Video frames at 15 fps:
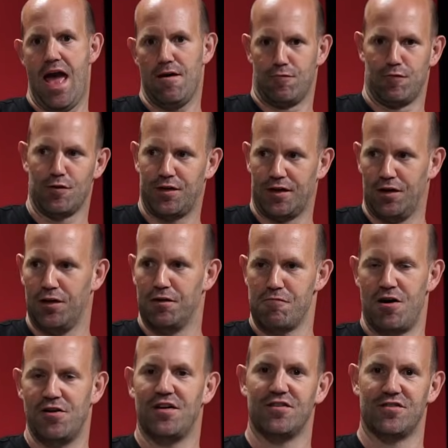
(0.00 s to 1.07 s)
everything on the
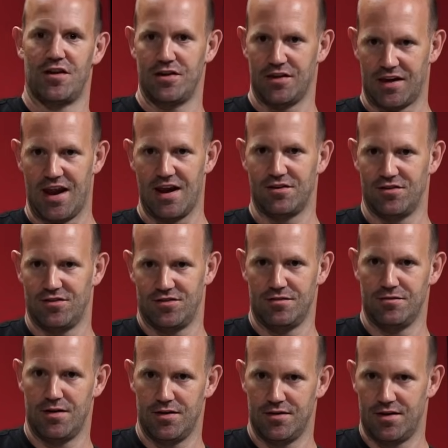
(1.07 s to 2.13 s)
right-hand side of the connectors
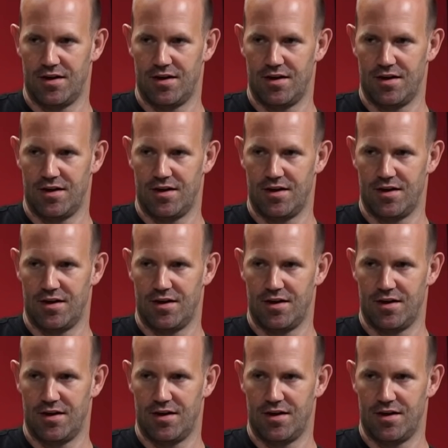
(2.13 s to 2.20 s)
and